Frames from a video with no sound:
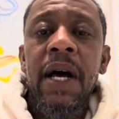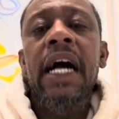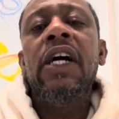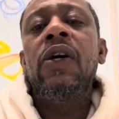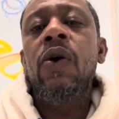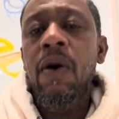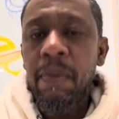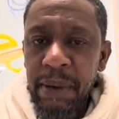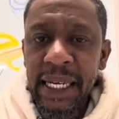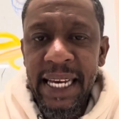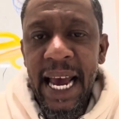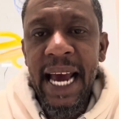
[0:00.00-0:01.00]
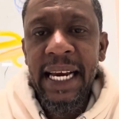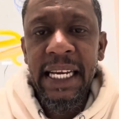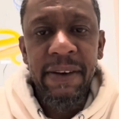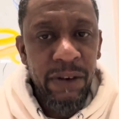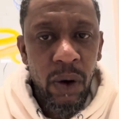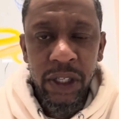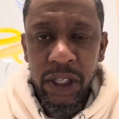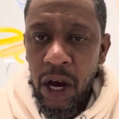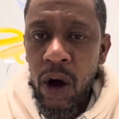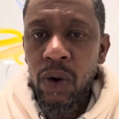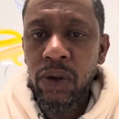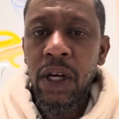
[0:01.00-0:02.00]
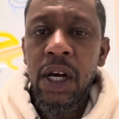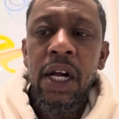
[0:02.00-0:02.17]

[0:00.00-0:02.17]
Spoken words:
I can go on Big Daddy, even though it's the host,